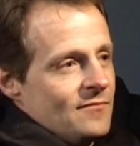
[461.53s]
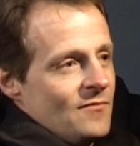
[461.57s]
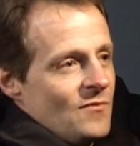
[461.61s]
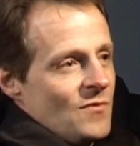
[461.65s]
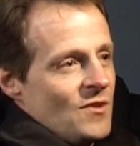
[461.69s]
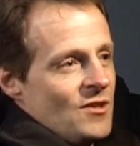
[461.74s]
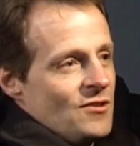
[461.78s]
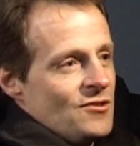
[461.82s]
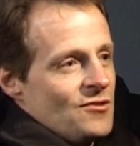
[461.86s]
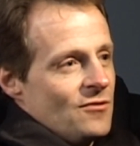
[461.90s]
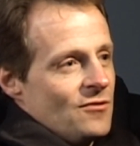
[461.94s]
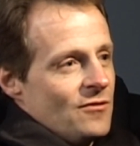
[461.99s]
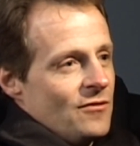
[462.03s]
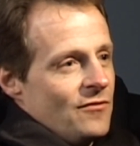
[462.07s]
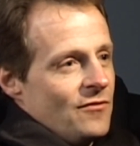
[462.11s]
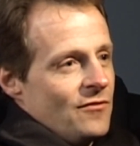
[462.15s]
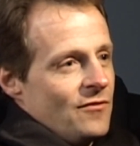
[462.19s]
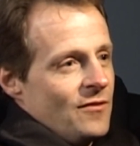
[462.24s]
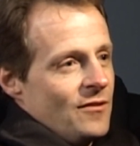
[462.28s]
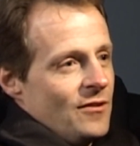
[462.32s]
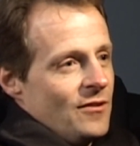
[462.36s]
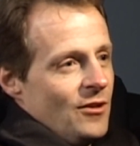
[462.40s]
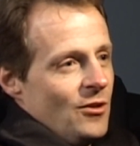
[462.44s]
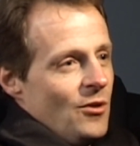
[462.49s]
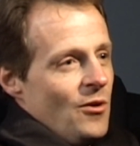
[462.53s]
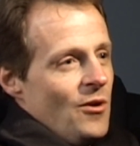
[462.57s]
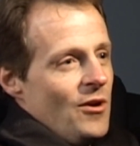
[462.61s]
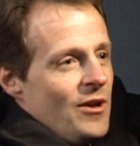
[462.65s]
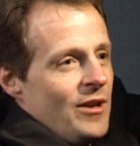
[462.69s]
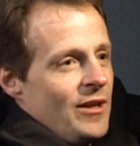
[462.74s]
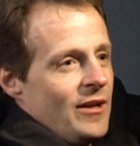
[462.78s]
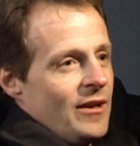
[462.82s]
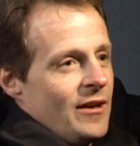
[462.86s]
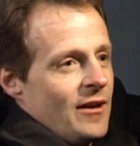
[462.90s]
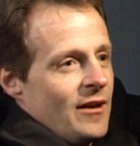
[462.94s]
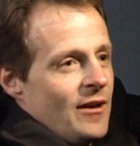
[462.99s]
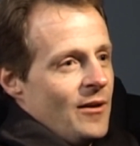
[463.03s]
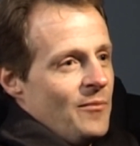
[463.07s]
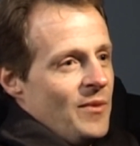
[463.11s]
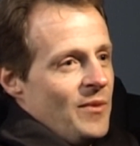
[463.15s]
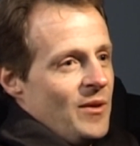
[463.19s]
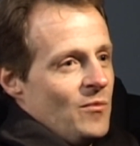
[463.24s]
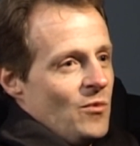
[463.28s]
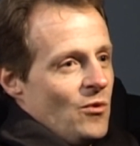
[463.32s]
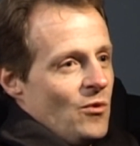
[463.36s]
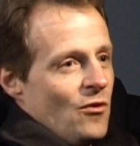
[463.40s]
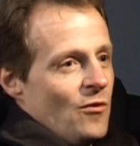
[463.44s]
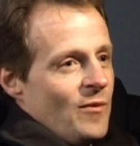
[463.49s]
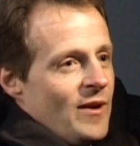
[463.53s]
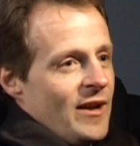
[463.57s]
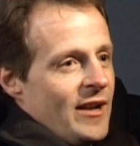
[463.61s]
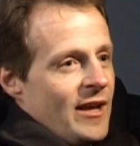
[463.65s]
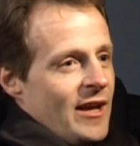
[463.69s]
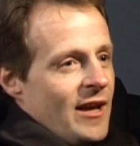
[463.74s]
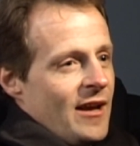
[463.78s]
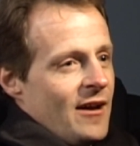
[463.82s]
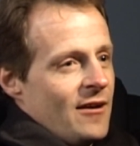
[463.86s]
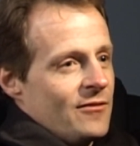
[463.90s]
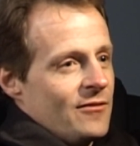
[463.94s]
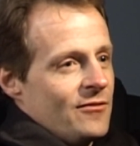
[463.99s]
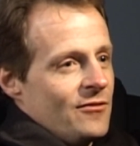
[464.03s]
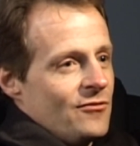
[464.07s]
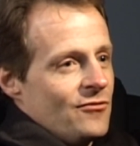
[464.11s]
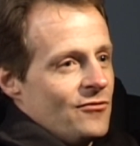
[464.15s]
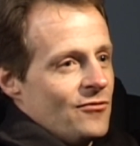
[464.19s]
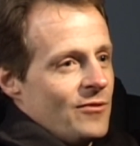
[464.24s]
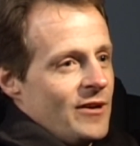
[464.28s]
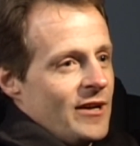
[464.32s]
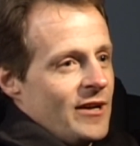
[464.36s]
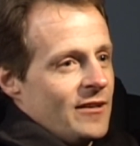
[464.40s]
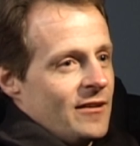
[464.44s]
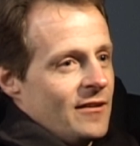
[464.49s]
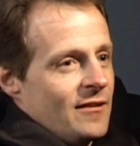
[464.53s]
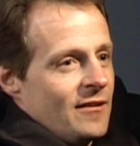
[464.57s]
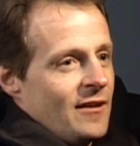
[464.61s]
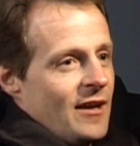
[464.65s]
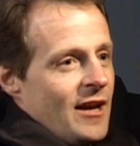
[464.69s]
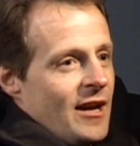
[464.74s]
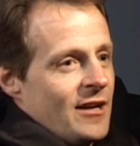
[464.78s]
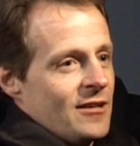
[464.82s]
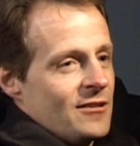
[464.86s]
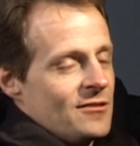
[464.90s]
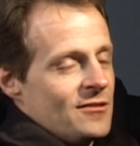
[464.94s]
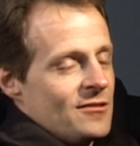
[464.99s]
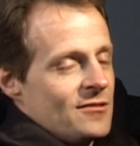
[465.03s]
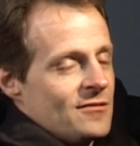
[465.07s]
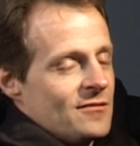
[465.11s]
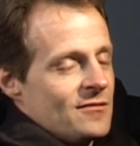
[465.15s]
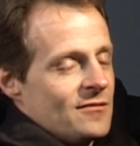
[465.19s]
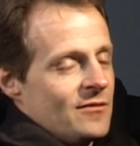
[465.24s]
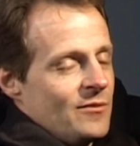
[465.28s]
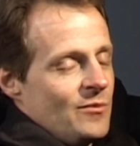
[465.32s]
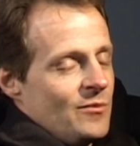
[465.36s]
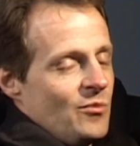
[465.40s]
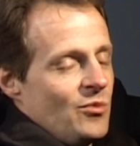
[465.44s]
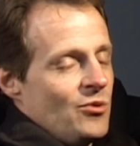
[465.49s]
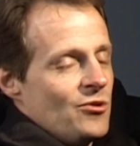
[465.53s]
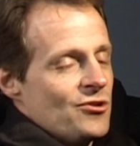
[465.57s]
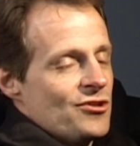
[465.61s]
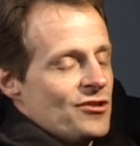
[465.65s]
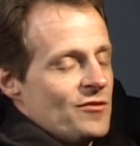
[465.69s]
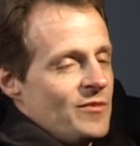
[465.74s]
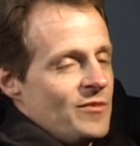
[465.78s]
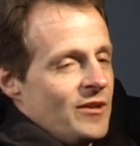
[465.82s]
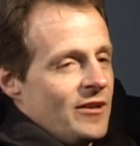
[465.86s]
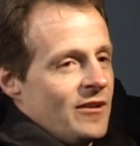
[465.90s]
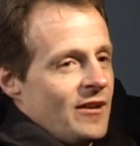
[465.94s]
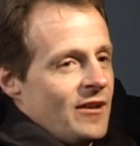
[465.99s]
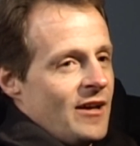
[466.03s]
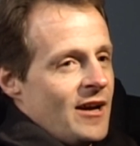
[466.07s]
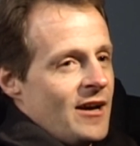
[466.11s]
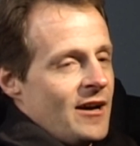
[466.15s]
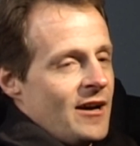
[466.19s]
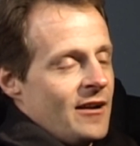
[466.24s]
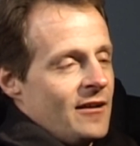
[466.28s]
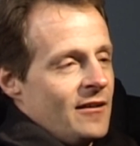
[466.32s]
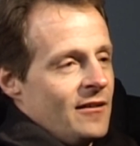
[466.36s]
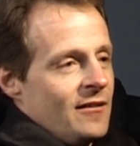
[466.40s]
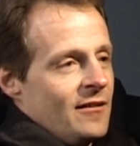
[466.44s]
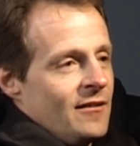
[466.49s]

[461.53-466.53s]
sort of learning a bit more about how to direct actors, push them a little harder.